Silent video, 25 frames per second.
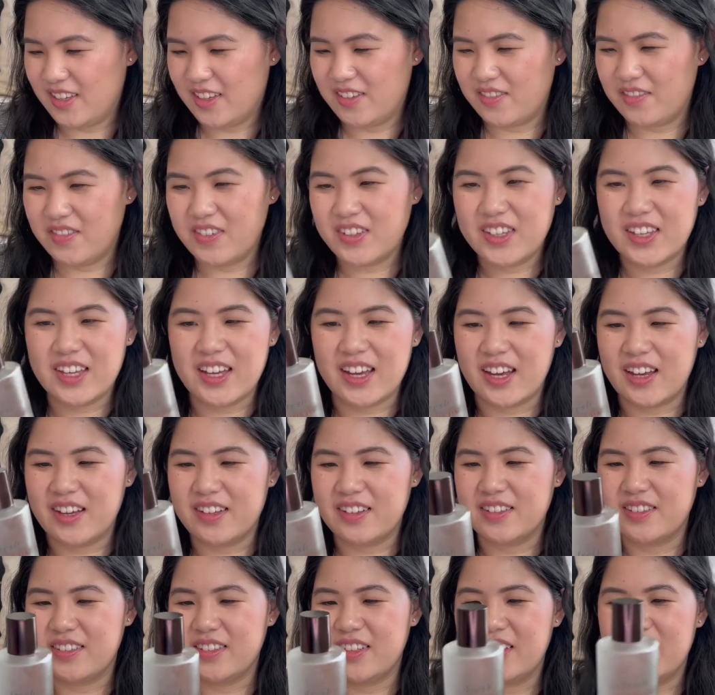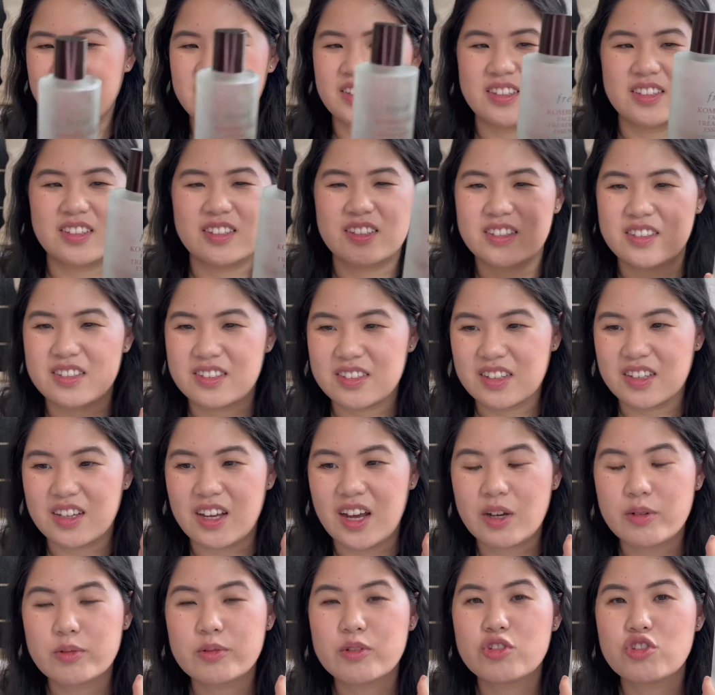But yeah, it...
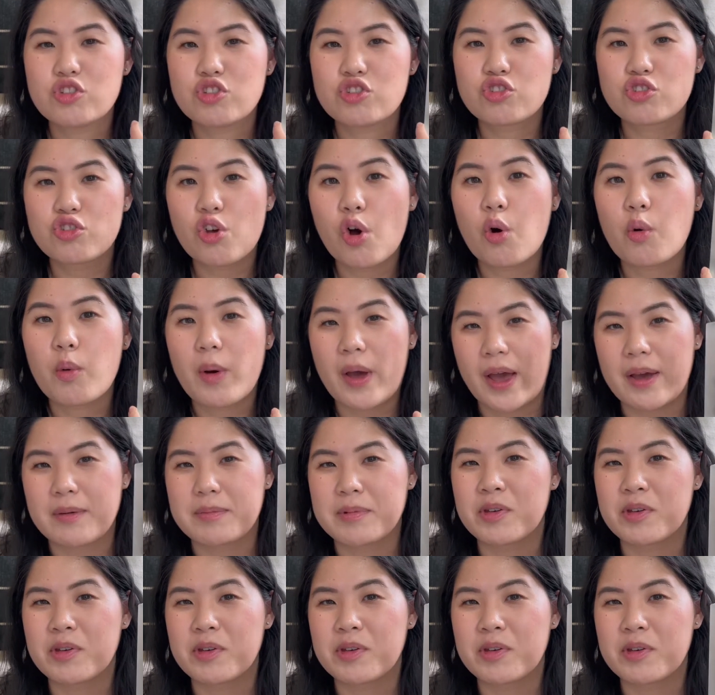I was so happy